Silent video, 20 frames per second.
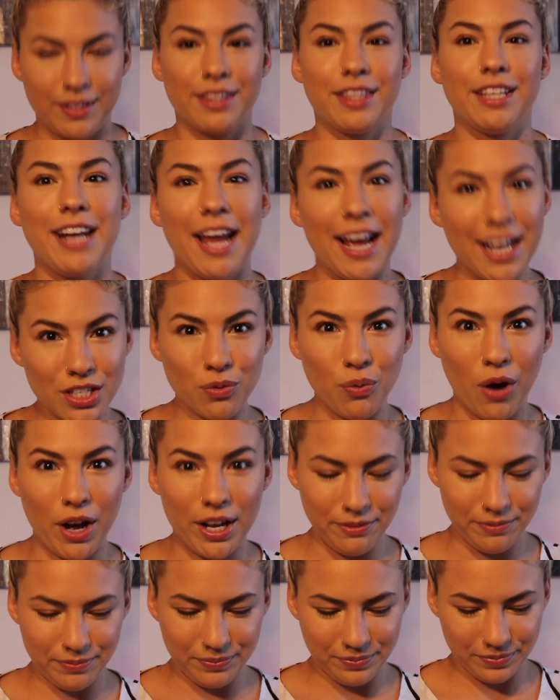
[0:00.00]
the next
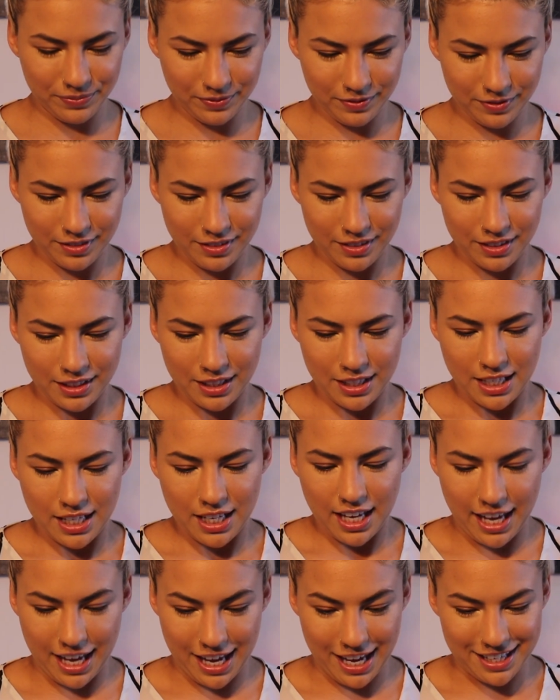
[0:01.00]
one
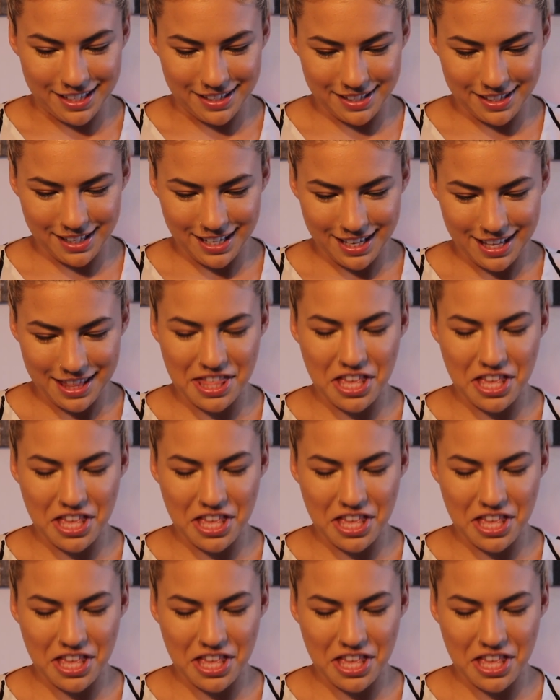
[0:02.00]
is